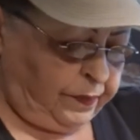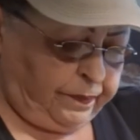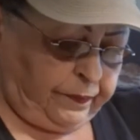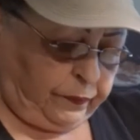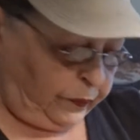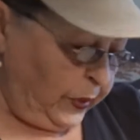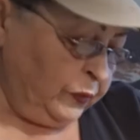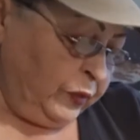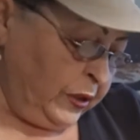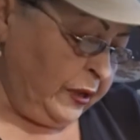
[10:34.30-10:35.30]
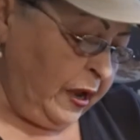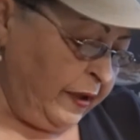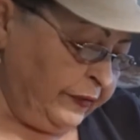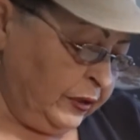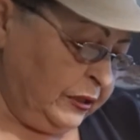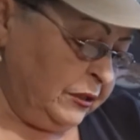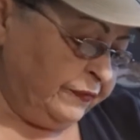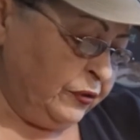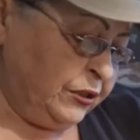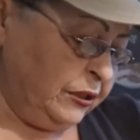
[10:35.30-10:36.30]
when we are having this
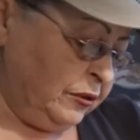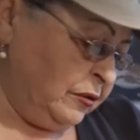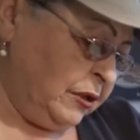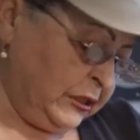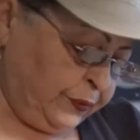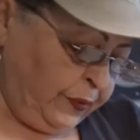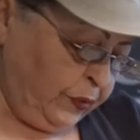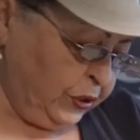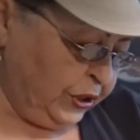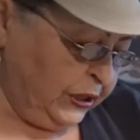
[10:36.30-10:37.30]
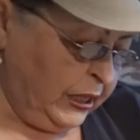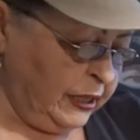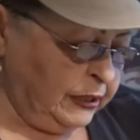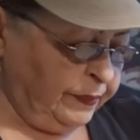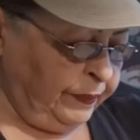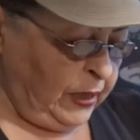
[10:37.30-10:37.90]
for dinner, as we will tonight,